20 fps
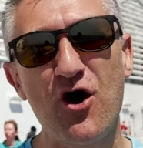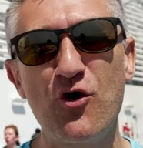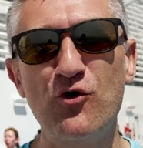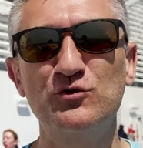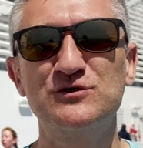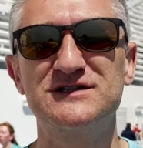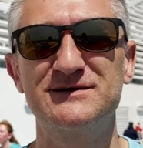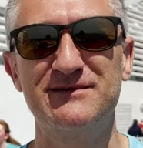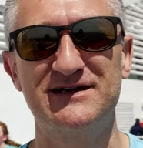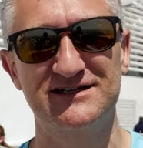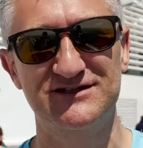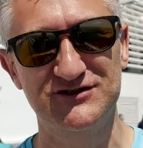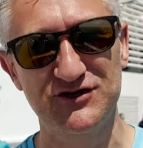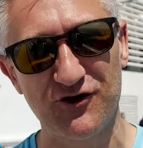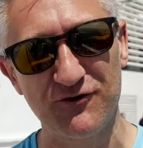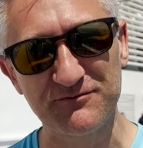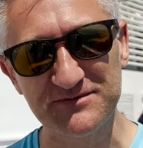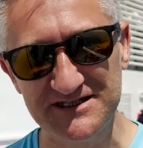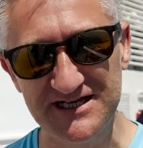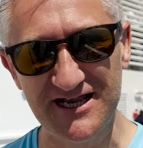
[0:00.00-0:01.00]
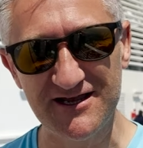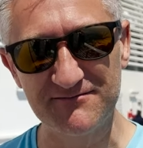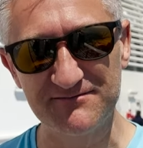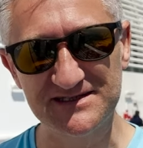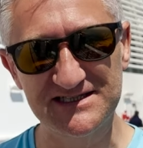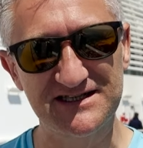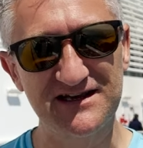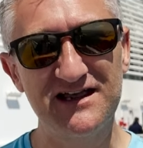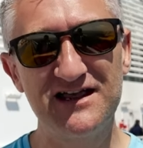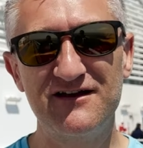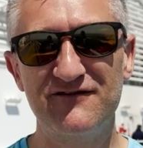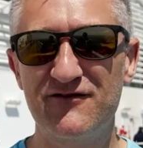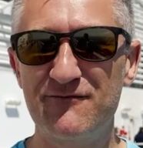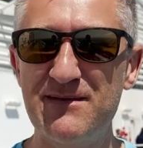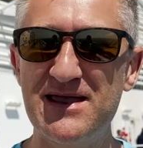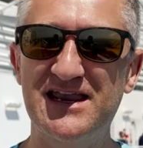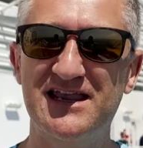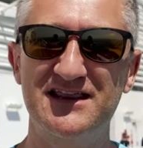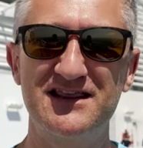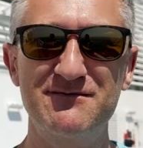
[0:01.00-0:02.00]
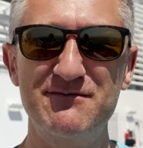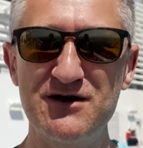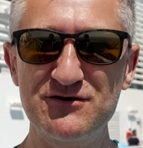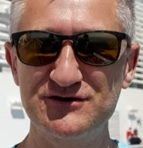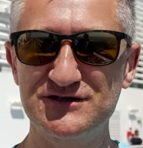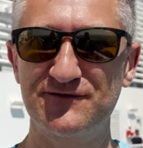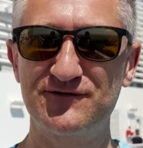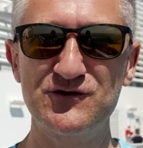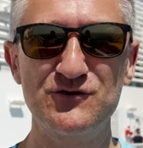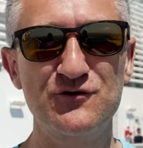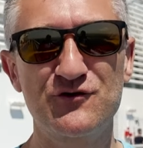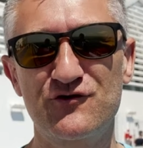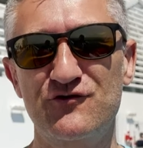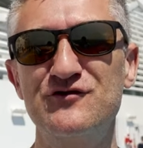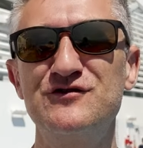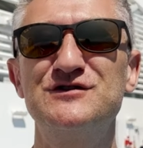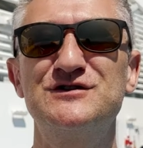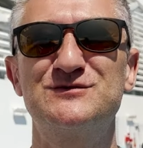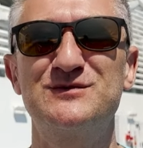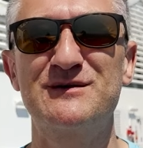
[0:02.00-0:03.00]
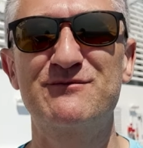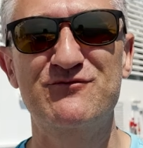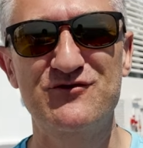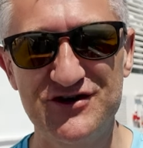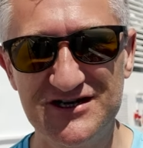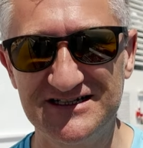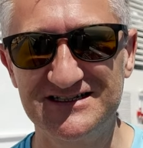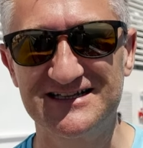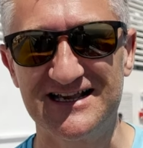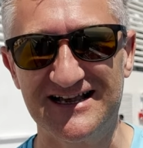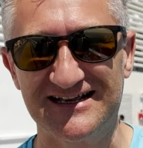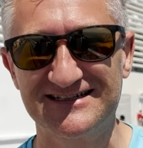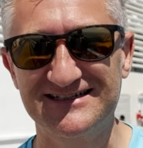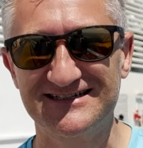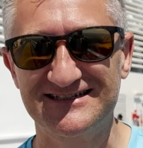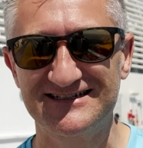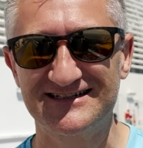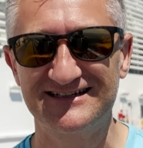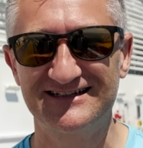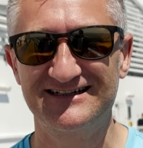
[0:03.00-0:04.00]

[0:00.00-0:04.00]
ultimate top tips for making the most of your cruise with Princess.